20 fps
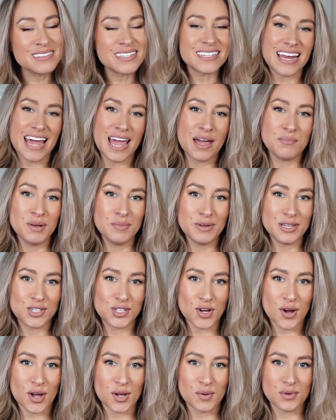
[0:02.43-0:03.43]
Today I'm going to be
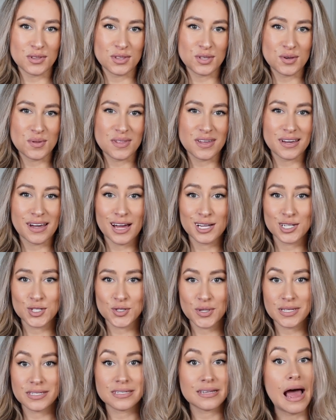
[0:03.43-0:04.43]
sharing with you the
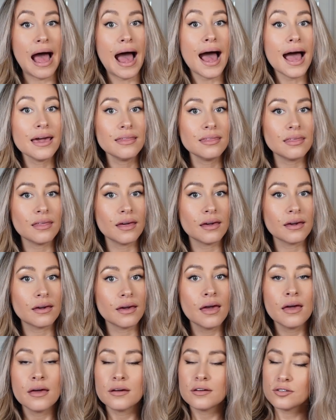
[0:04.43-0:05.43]
countries that I think
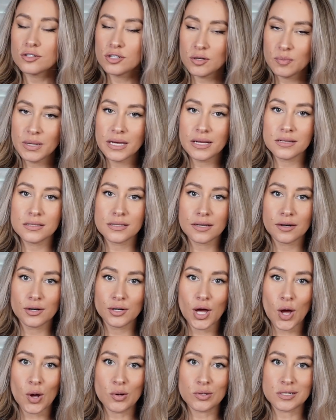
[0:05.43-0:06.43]
should be considered
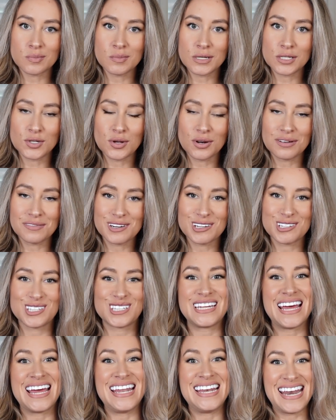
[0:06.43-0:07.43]
to host Miss
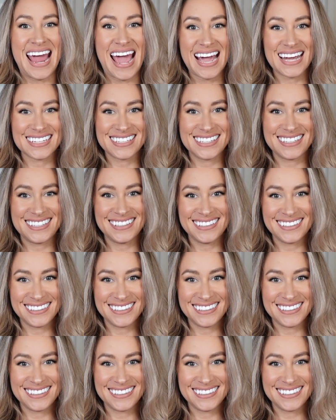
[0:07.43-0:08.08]
Universe next.